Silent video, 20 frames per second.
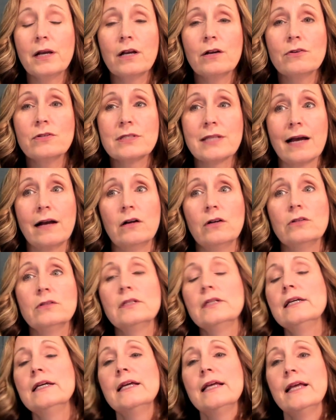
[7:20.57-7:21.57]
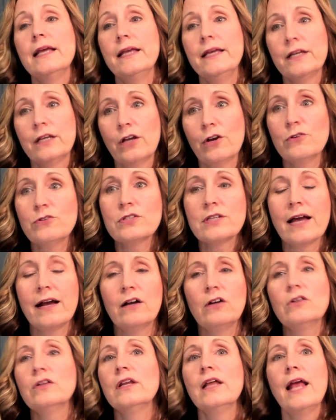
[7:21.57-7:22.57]
goes out, it goes
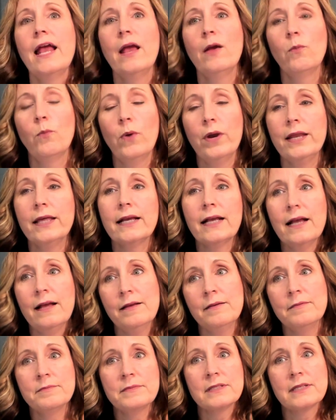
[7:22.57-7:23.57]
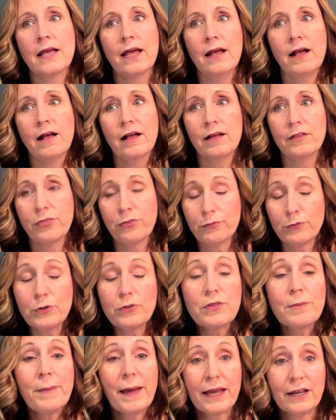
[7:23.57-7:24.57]
out. And when it comes uh, through
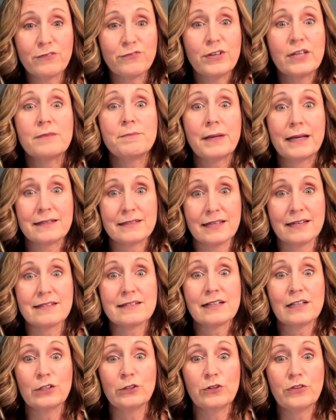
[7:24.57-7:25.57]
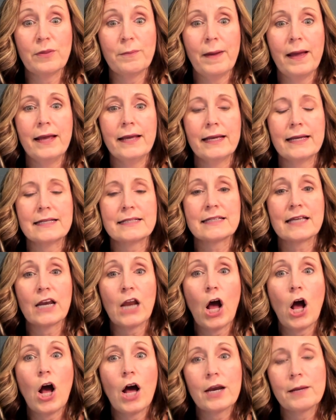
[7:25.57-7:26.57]
the bank feed, because it has cleared the bank, it's going
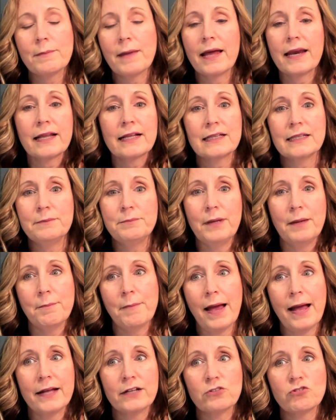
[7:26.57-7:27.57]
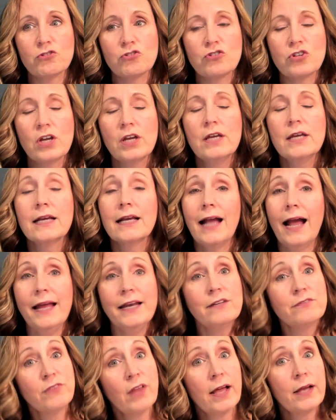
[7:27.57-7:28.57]
to automatically be matched. Kind
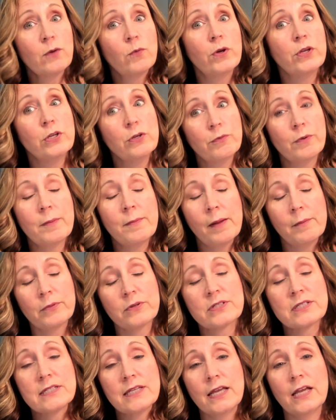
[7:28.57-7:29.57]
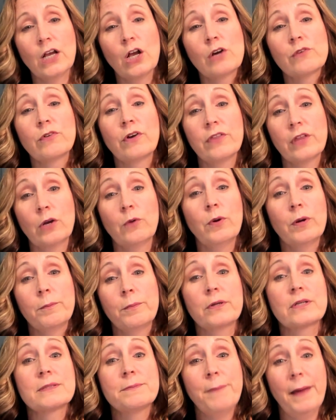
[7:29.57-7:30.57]
of like what you remember seeing over on the
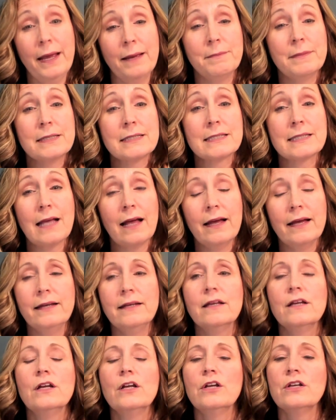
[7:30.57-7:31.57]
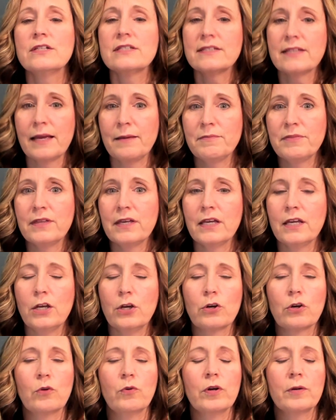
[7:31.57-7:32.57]
QuickBooks payment side. Same thing
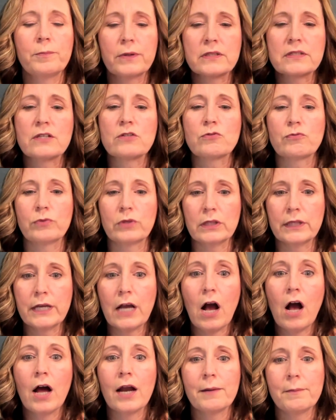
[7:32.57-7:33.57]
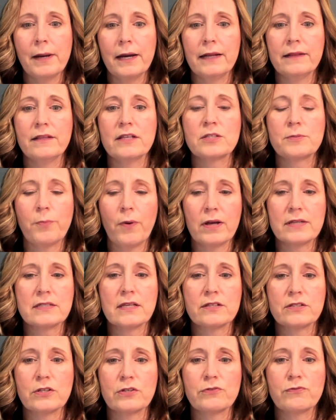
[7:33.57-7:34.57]
here. QuickBooks is really automating these
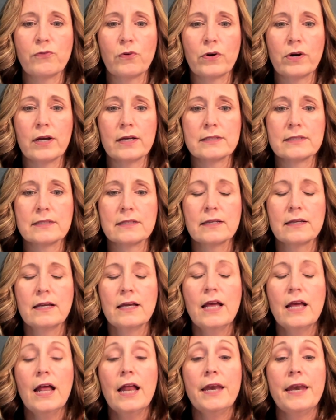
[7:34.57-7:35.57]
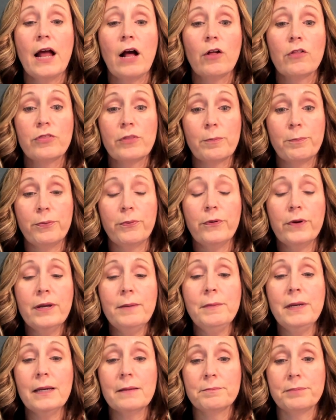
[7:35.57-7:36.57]
processes for us. Now, the
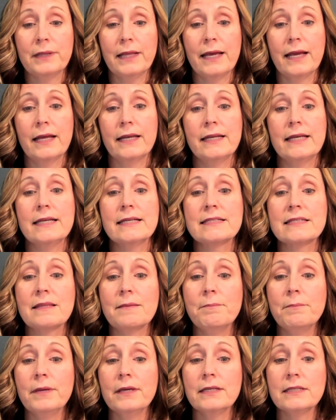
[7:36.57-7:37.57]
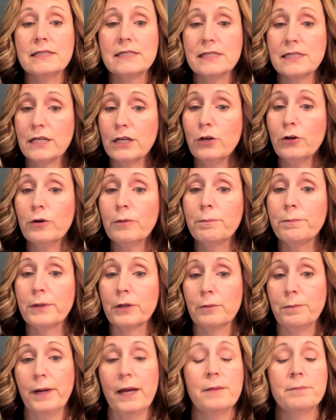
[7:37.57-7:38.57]
premium plan is the mid-tier
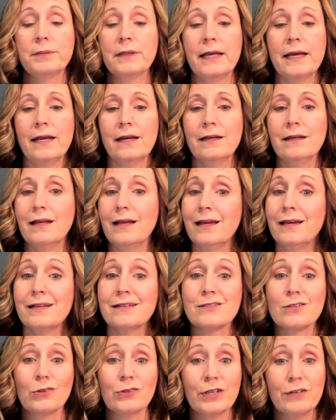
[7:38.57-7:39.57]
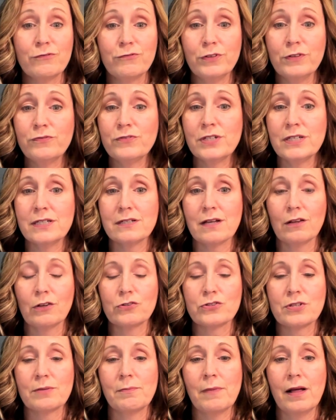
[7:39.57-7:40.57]
bill pay plan, and it's only fifteen
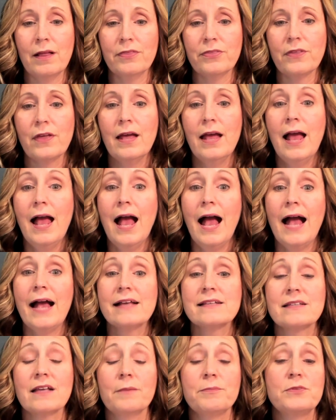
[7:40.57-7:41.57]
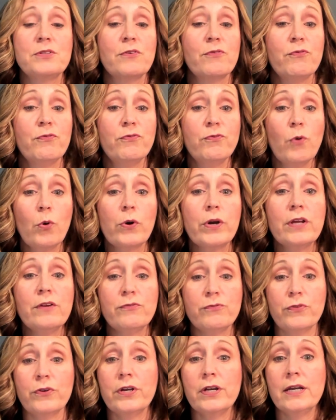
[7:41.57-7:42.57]
dollars a month, has up to forty
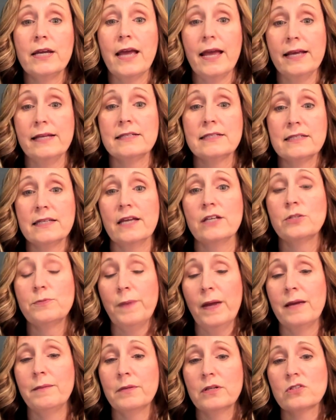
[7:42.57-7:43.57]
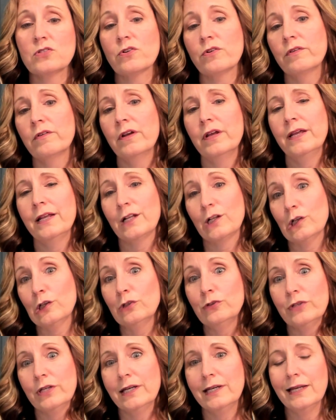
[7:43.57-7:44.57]
free A C H payments are
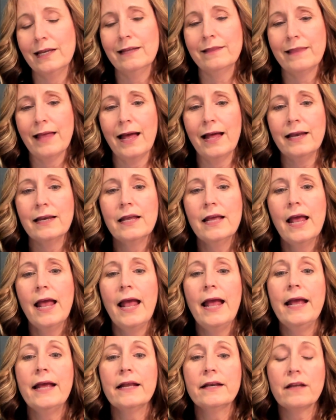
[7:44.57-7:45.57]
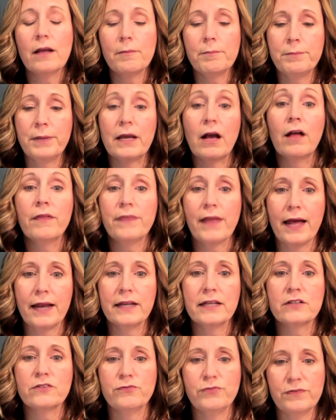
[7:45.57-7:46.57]
included in that, and beyond that,
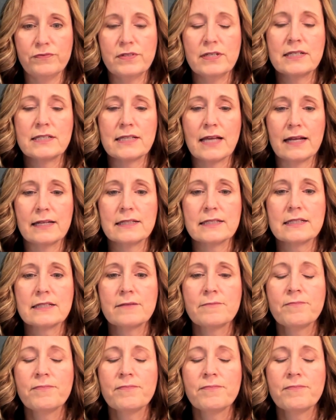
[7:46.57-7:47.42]
it's fifty cents.